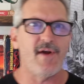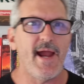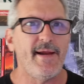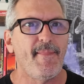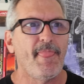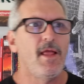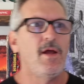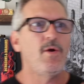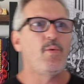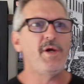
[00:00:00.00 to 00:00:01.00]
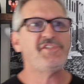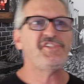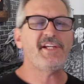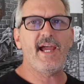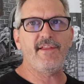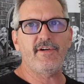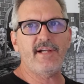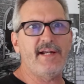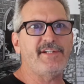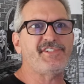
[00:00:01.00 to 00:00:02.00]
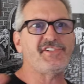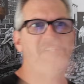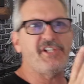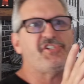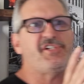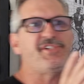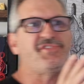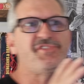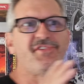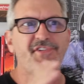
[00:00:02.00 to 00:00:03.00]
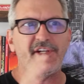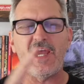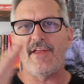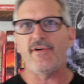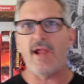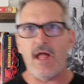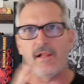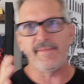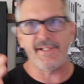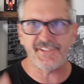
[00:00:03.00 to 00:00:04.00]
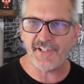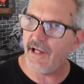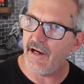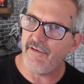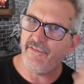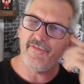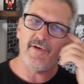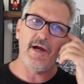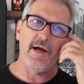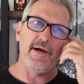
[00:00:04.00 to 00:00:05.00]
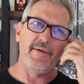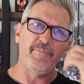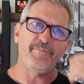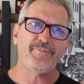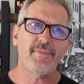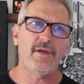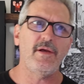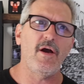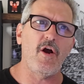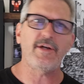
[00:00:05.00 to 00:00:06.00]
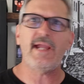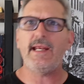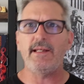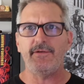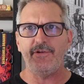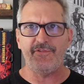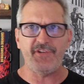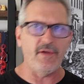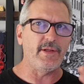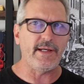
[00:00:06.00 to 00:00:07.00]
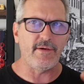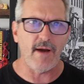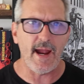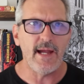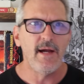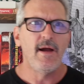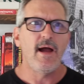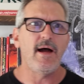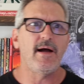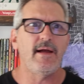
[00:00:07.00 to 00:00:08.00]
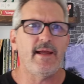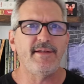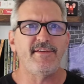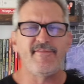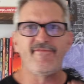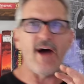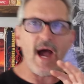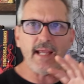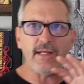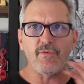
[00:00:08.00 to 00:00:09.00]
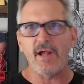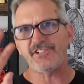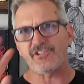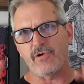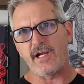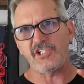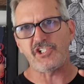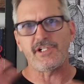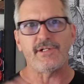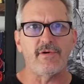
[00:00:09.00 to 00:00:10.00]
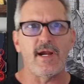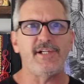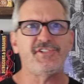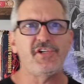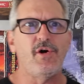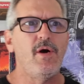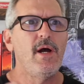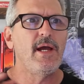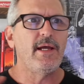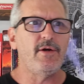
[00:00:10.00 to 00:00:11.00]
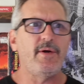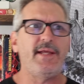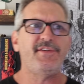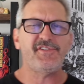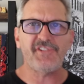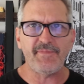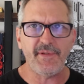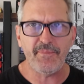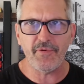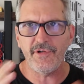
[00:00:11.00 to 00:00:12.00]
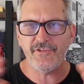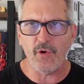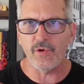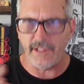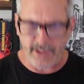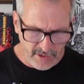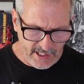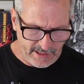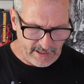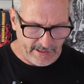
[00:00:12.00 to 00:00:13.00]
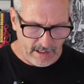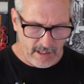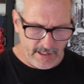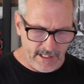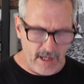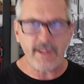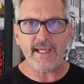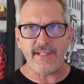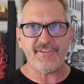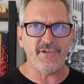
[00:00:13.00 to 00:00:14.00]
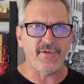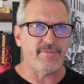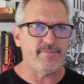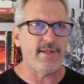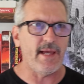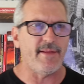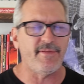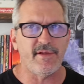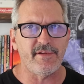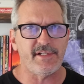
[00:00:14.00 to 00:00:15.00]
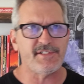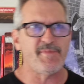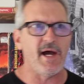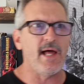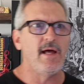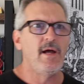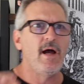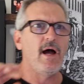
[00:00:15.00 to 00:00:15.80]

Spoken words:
right? Which together kind of stitches together elements of arcane utility, right? And divine restoration, right? So, you know, into something totally unique. Like, and I'll get to these, but